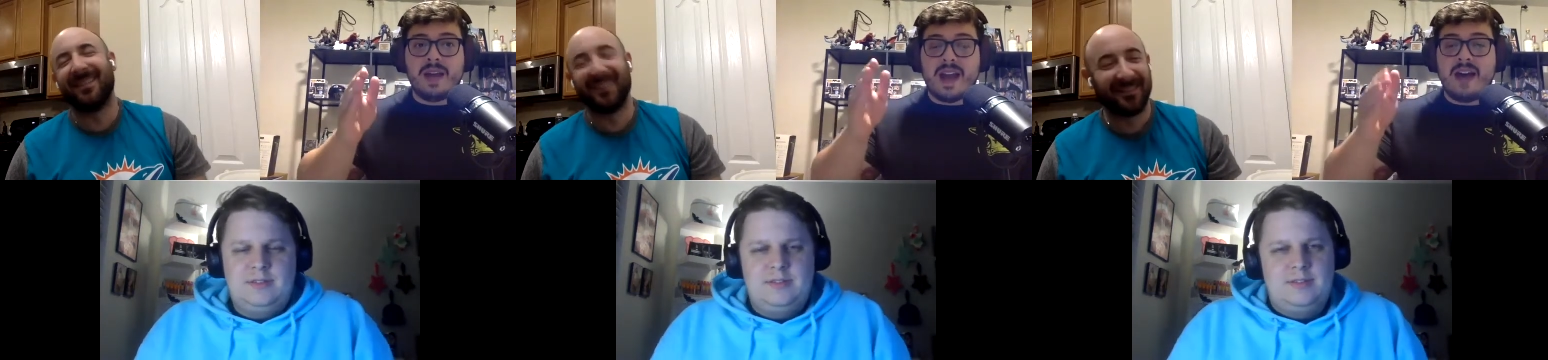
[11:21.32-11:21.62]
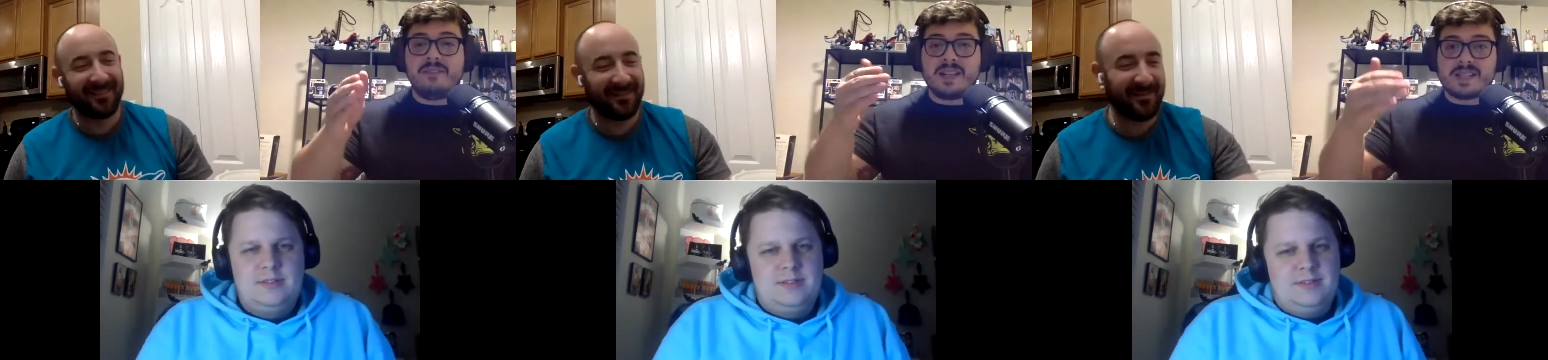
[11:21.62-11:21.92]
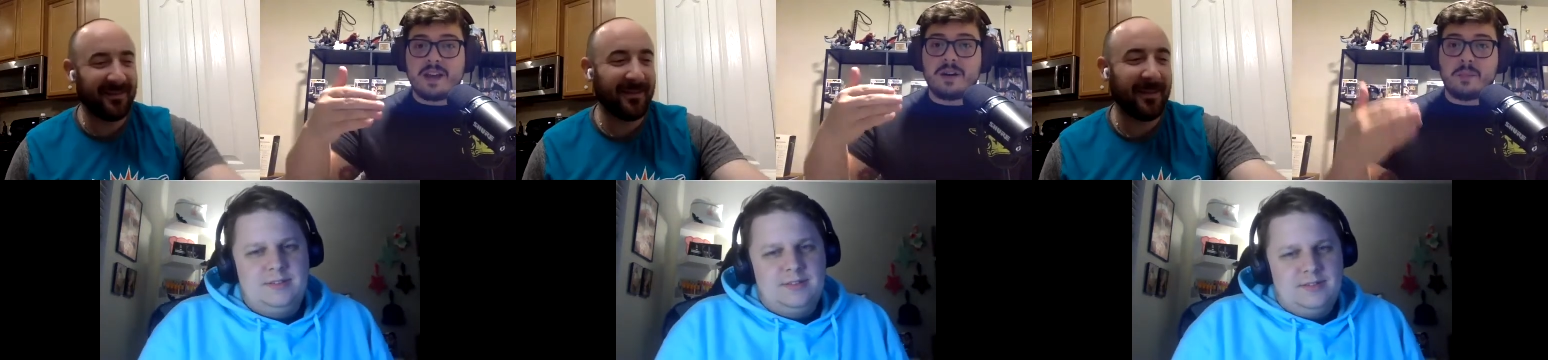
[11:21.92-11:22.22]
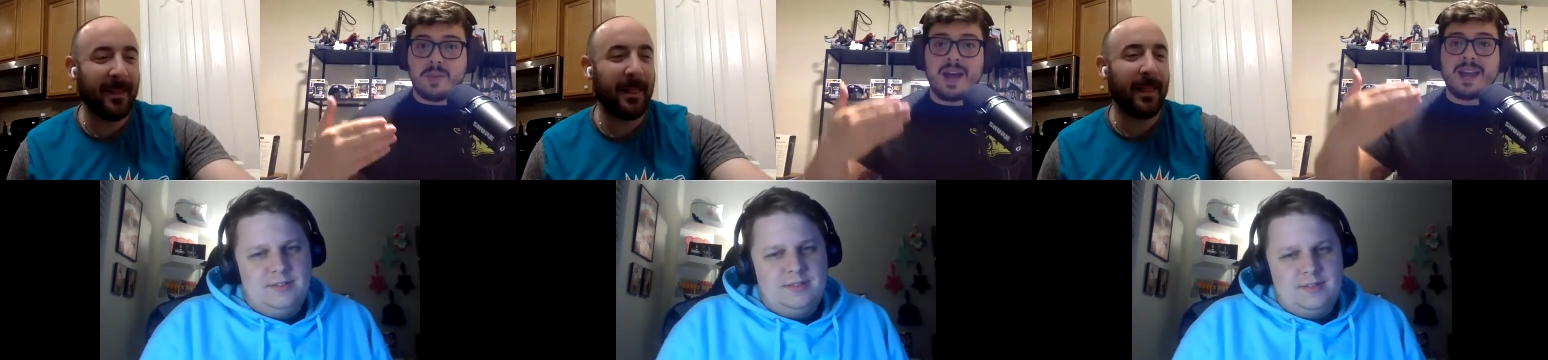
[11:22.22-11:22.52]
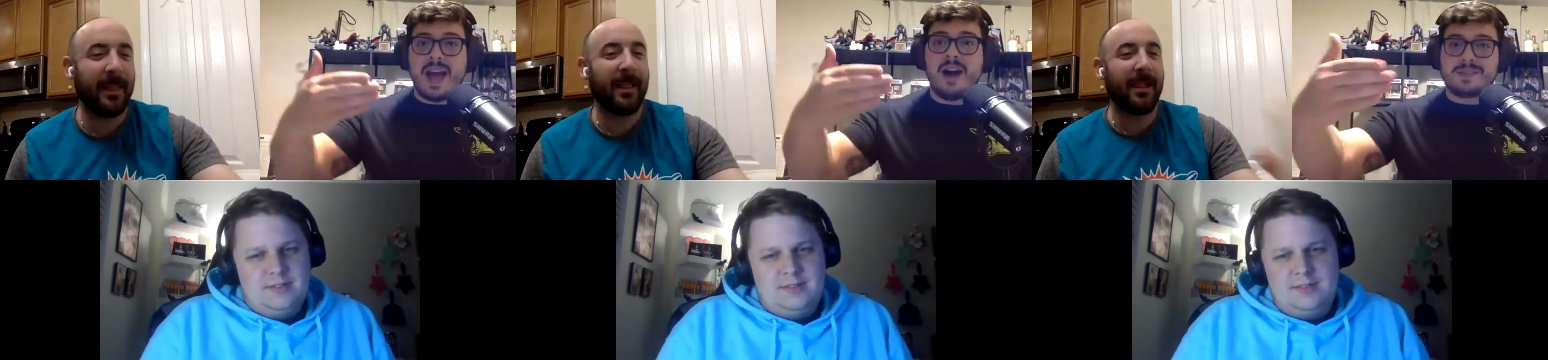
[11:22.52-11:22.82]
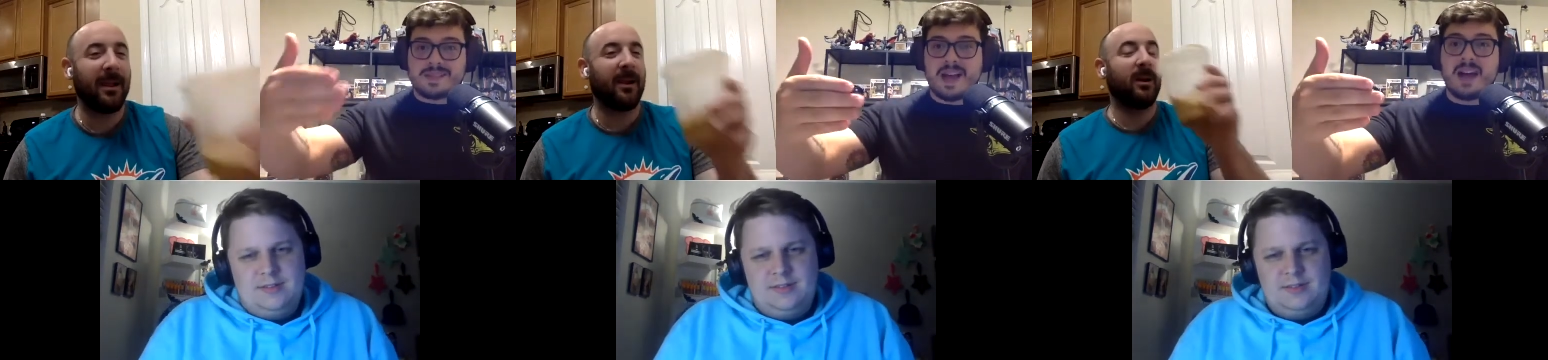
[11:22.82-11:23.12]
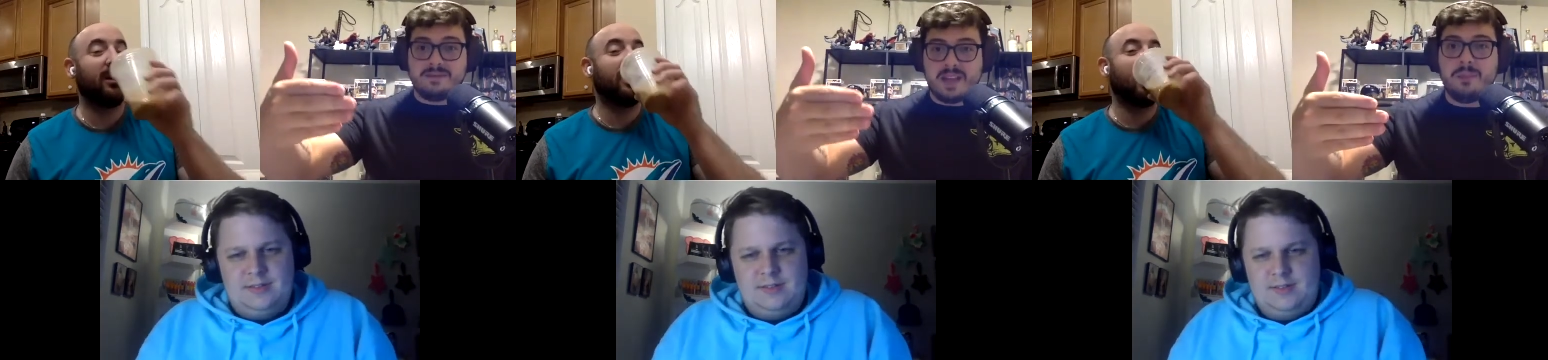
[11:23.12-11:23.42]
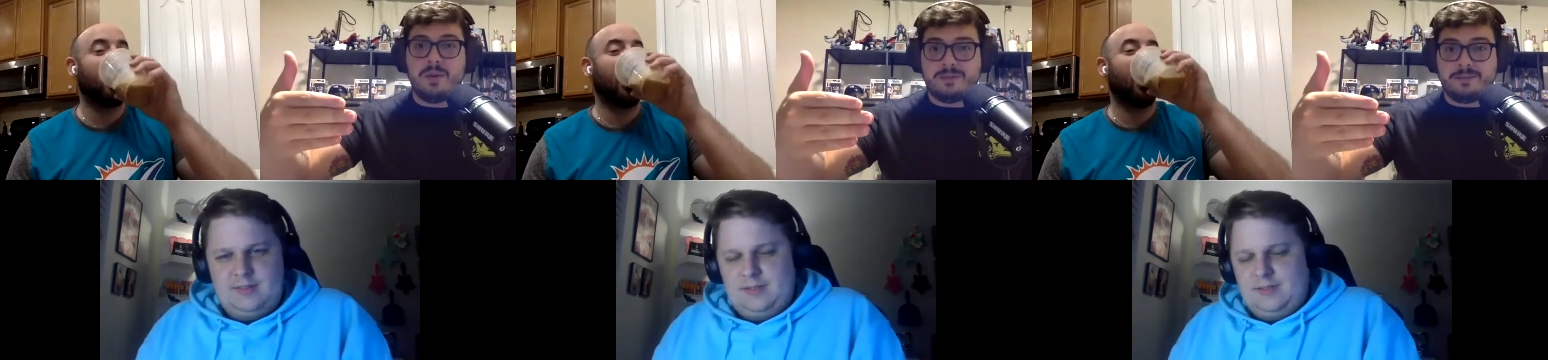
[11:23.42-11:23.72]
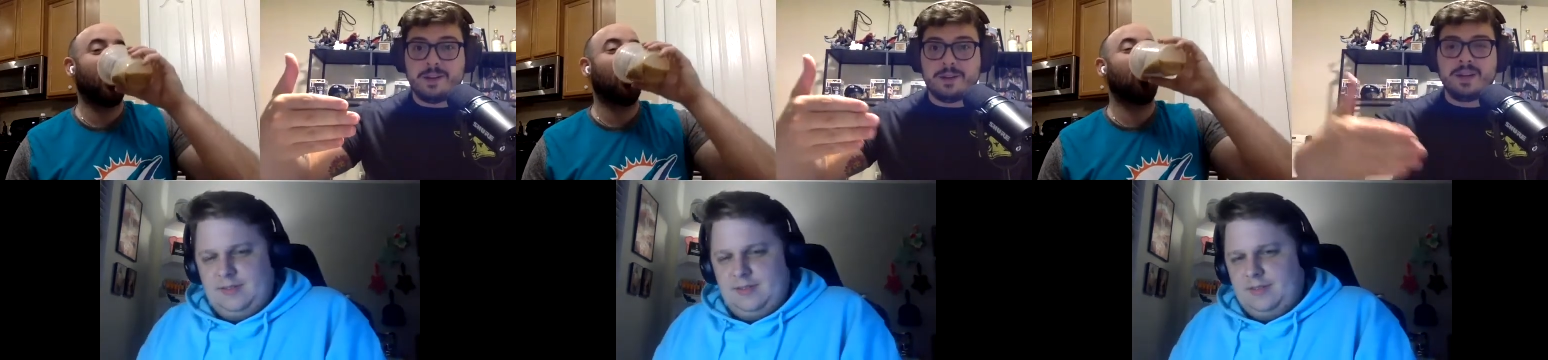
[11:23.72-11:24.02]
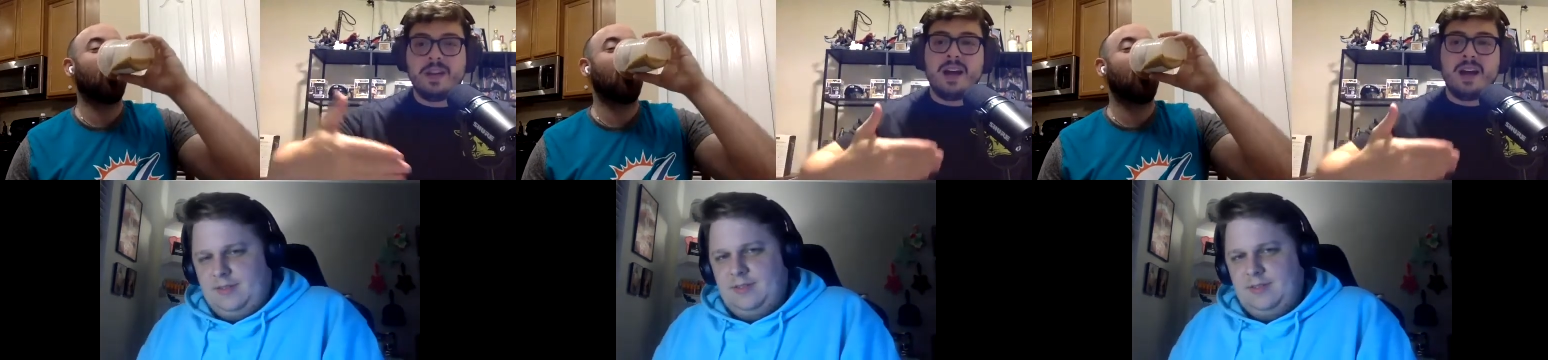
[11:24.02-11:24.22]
Speaker 1: and having his head on a pike outside of Lambeau Field,